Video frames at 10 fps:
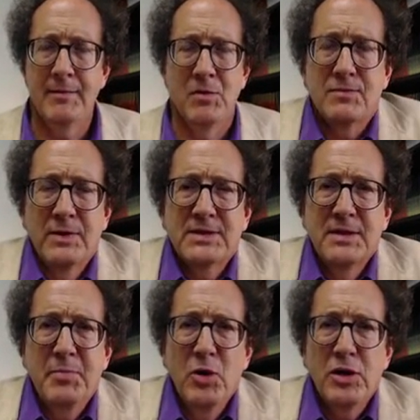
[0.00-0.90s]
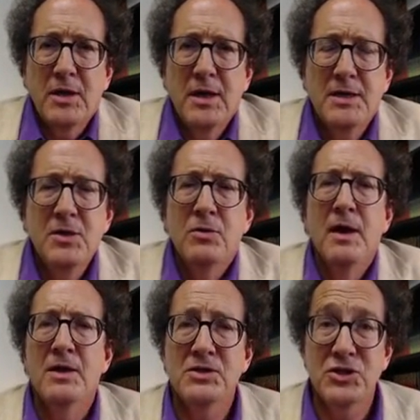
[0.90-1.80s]
I mean, what's an opponent going to do?
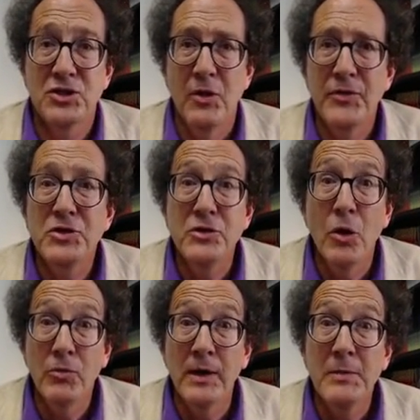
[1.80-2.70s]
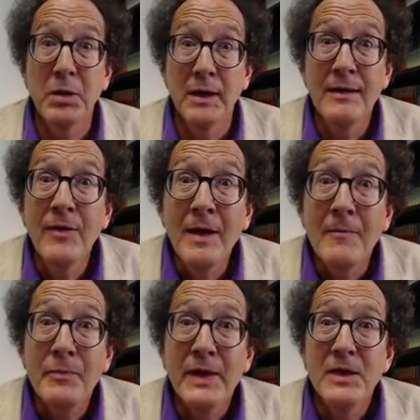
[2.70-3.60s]
Show that you don't really believe
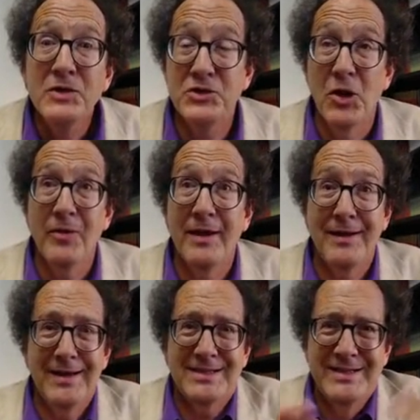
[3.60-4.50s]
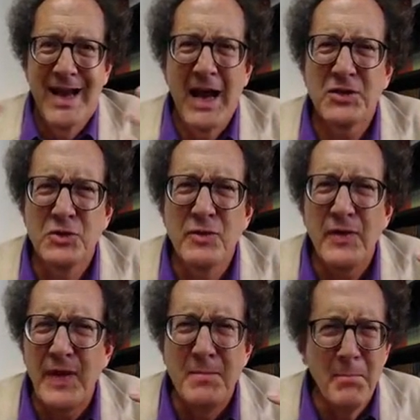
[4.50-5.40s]
it? Show that it's not true
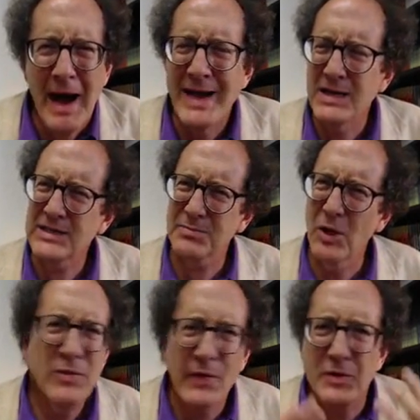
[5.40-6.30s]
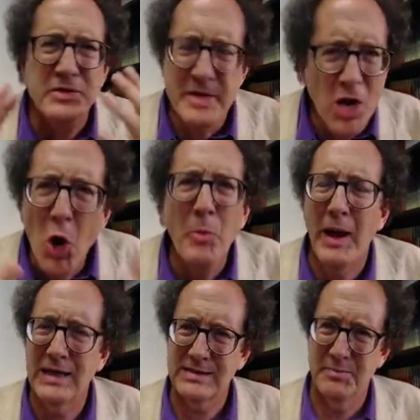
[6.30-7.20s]
that they might explode, that there's no
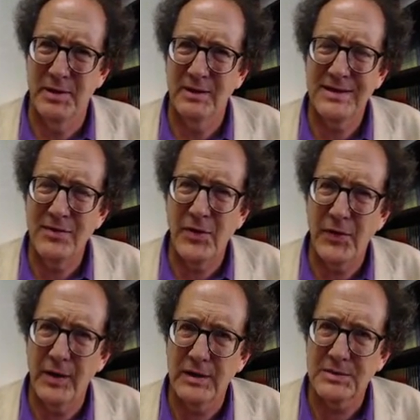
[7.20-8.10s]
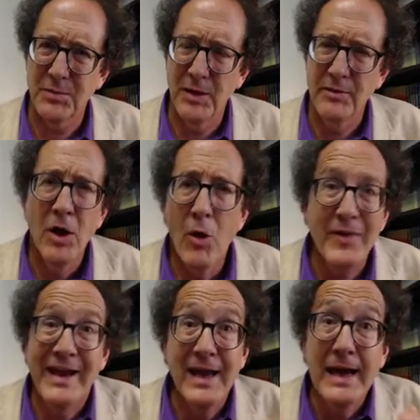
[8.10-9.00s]
possibility that they'll explode,
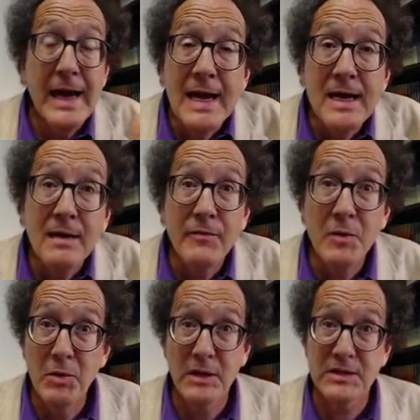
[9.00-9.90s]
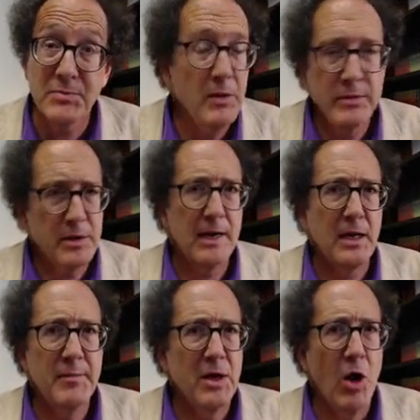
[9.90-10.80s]
or that any of them will explode? You're not
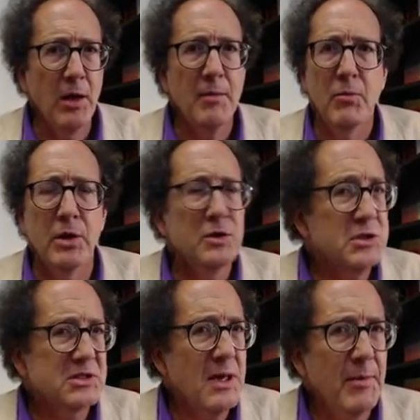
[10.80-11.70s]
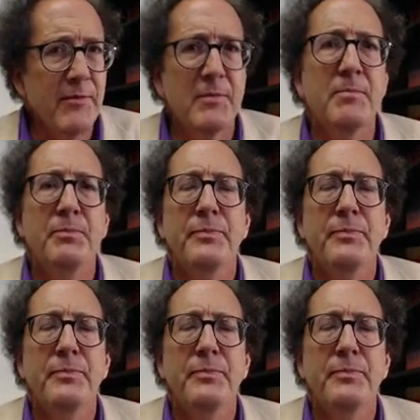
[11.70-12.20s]
claiming all of them will, just some of them.